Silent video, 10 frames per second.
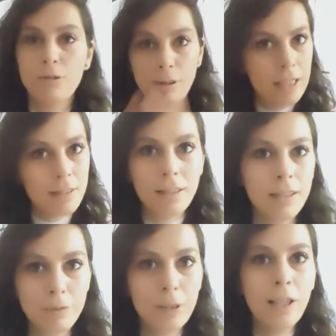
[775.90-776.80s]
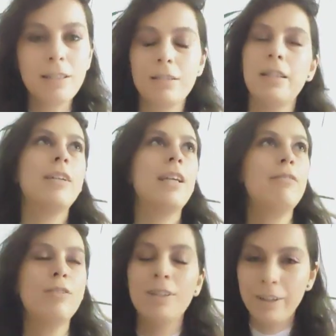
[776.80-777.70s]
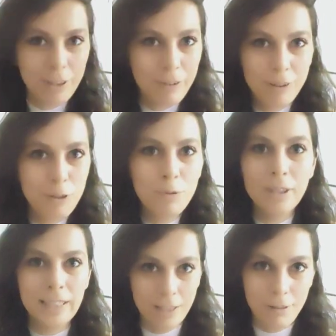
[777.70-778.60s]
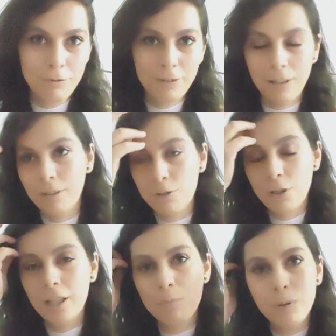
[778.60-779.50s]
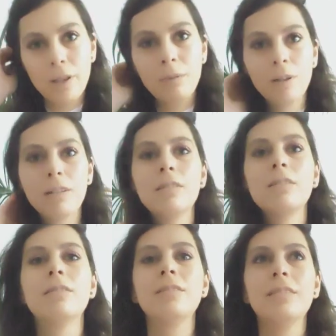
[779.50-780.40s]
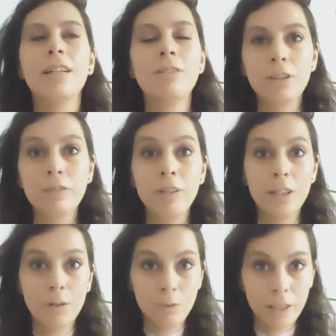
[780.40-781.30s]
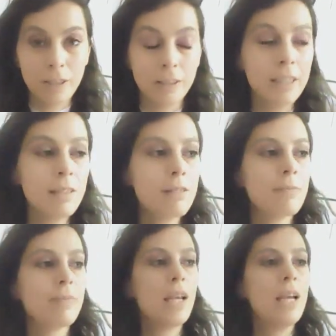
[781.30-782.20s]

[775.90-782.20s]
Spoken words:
So that's the end of the list because I've given you enough. I'll try to put them under the video in a list.